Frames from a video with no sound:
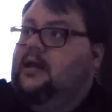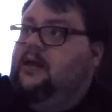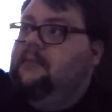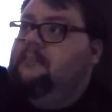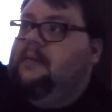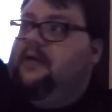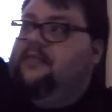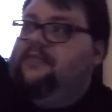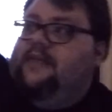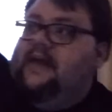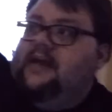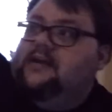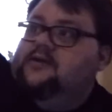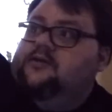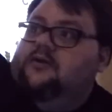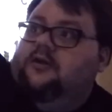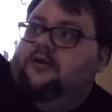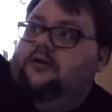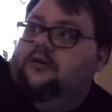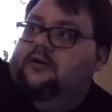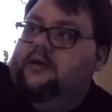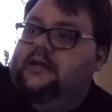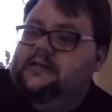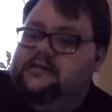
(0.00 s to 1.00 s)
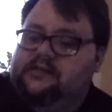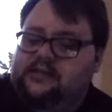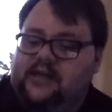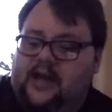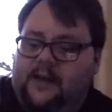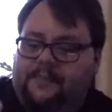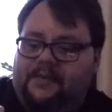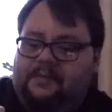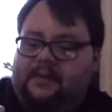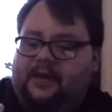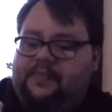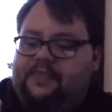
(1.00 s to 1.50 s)
about that tall, and
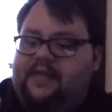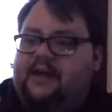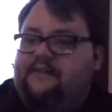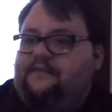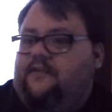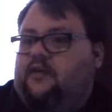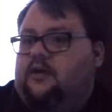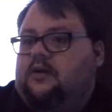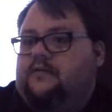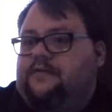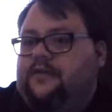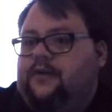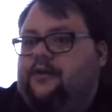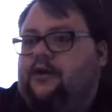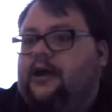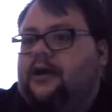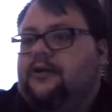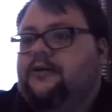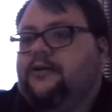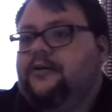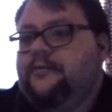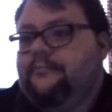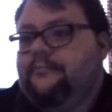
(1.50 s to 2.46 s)
stopped about that far off the ground.